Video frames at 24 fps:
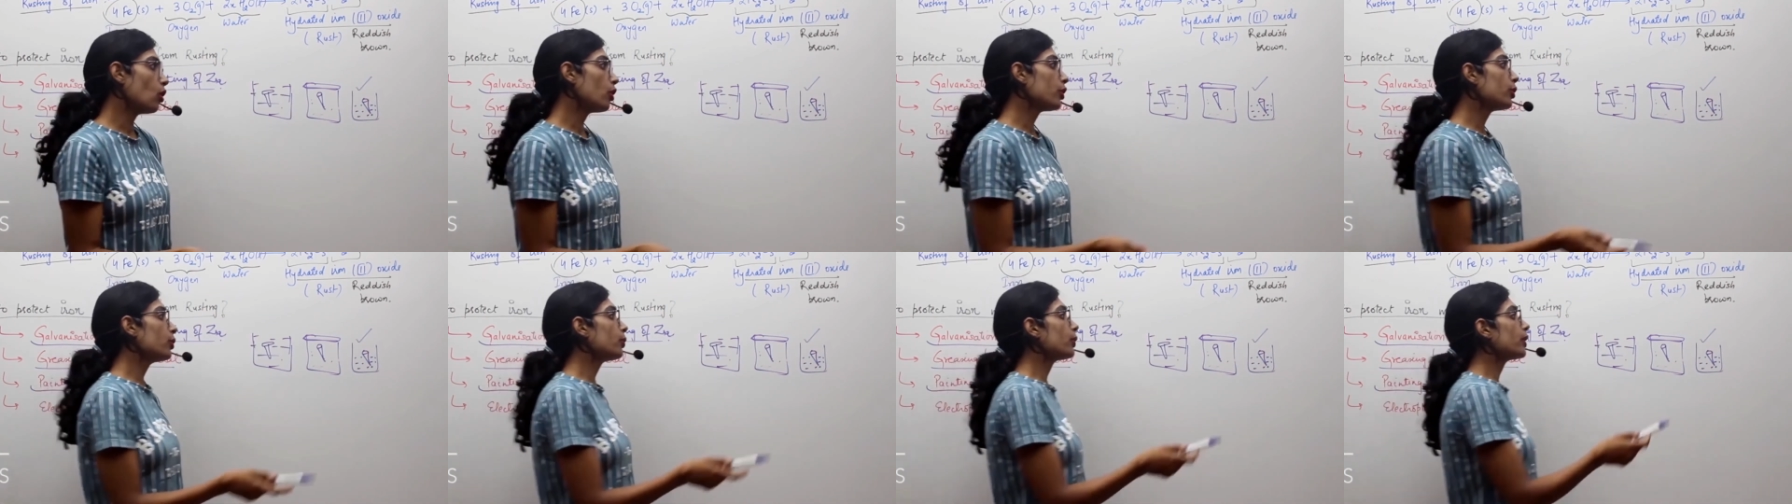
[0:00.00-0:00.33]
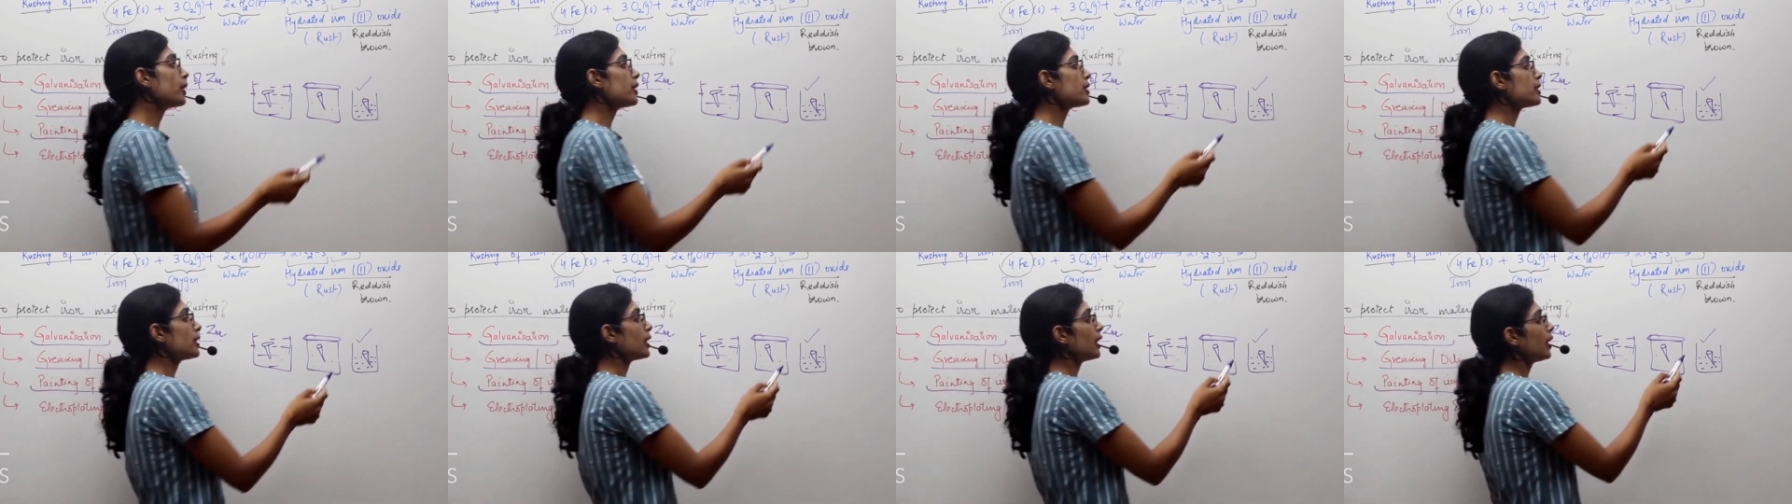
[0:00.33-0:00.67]
or you
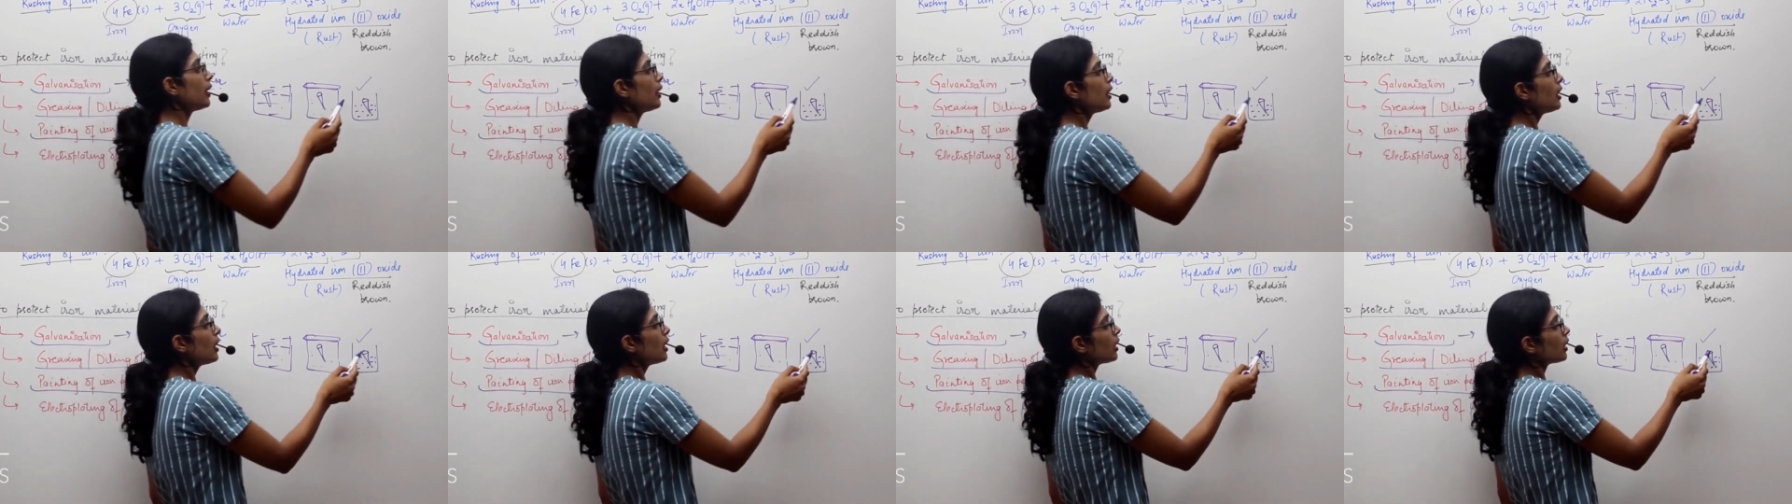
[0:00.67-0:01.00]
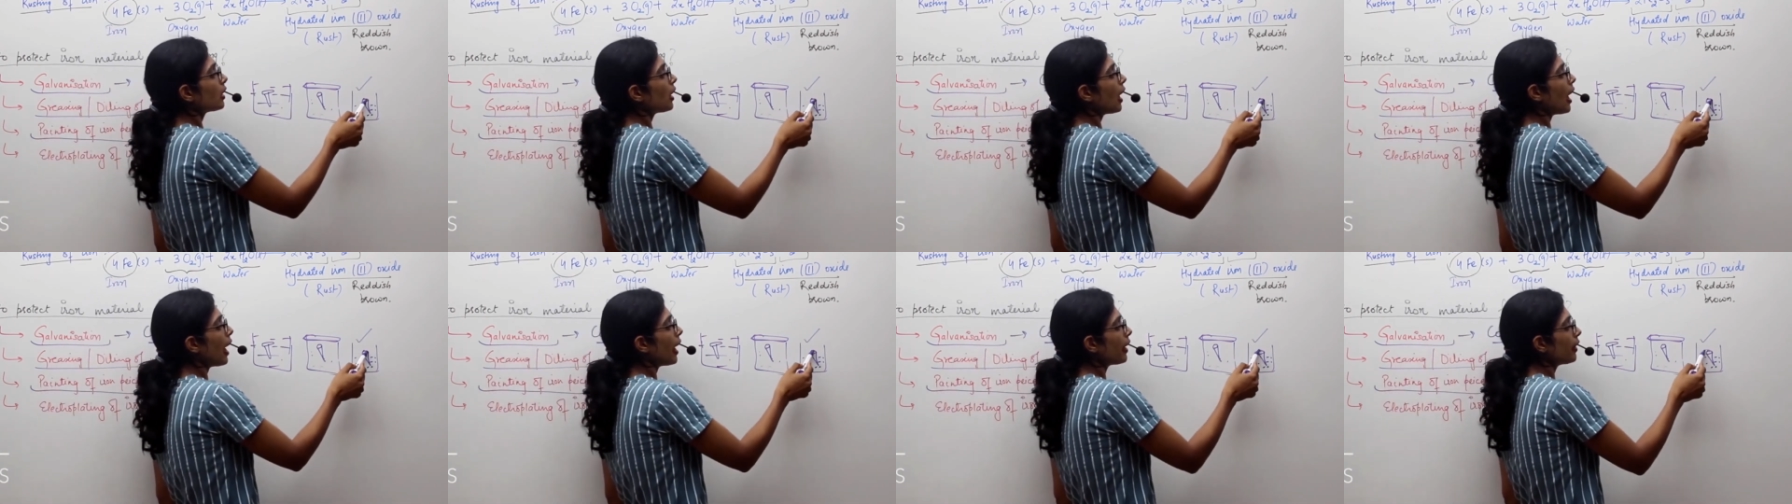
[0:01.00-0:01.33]
can say
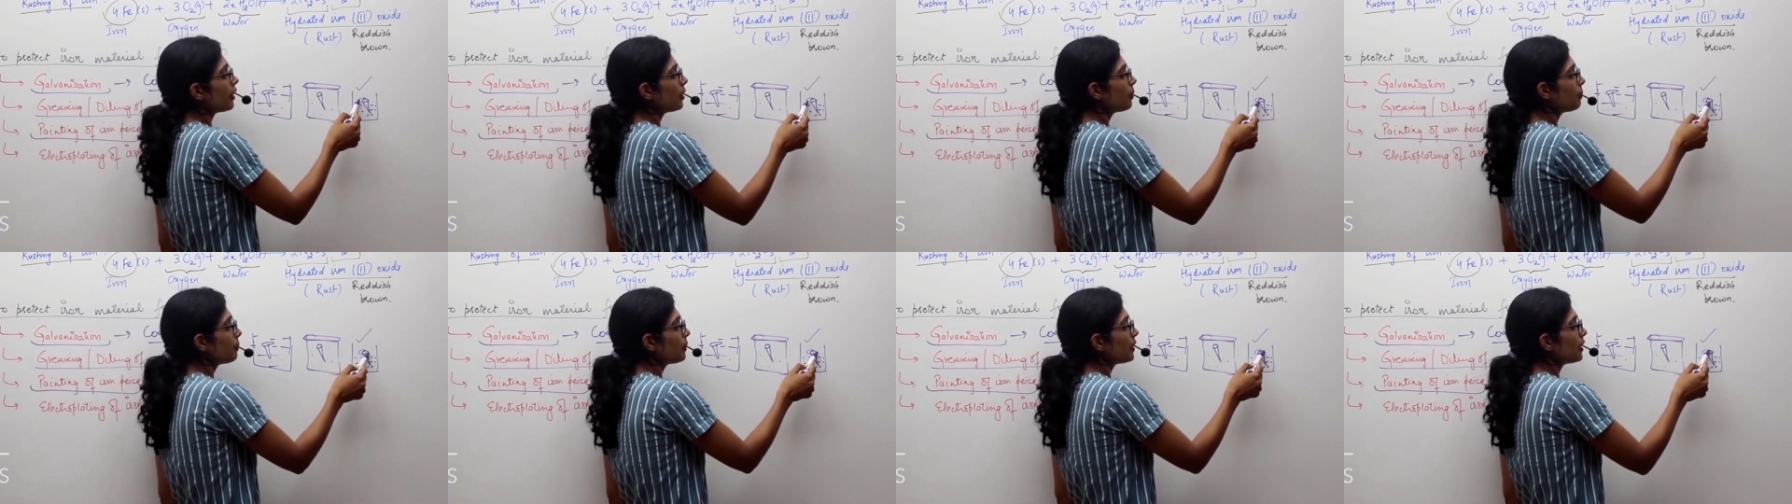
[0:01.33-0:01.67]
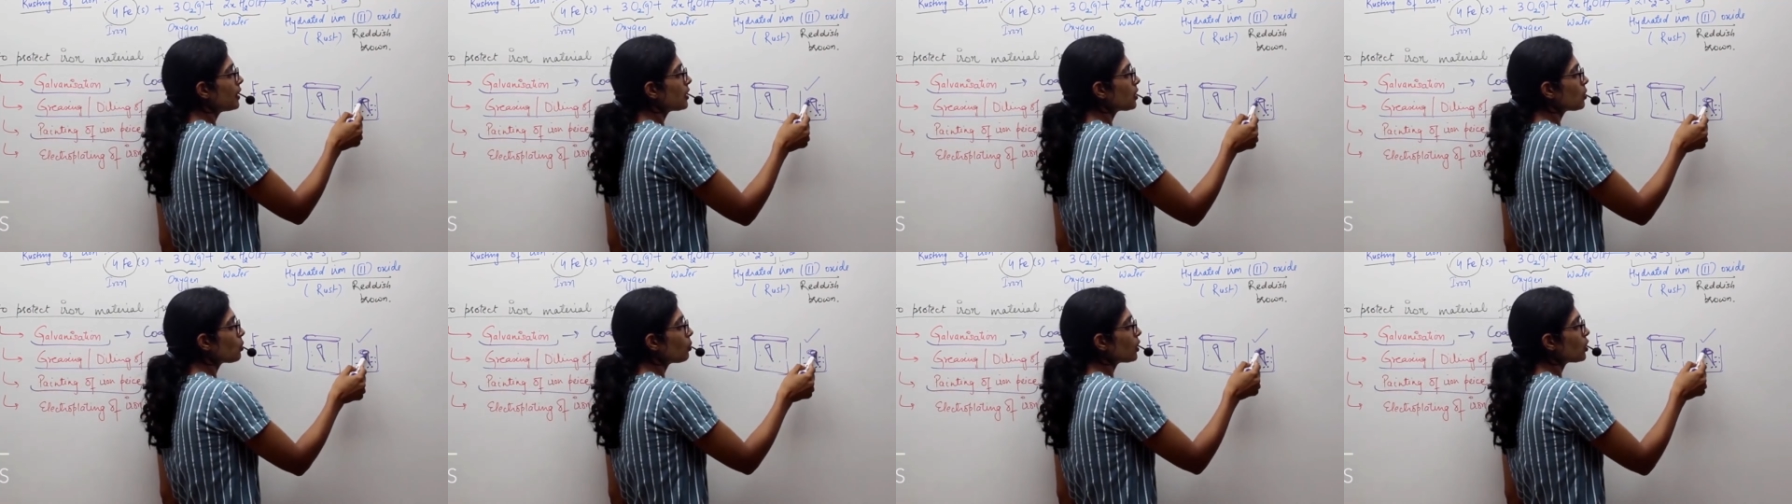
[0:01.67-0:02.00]
the iron
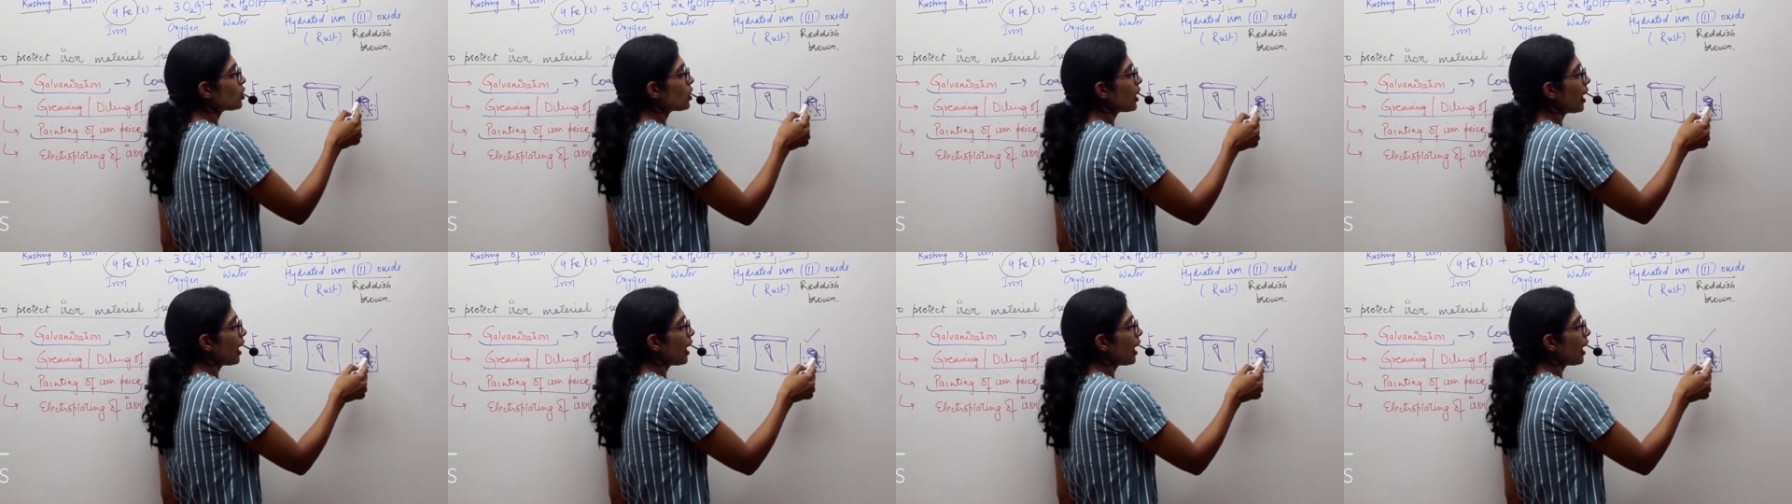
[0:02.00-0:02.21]
piece which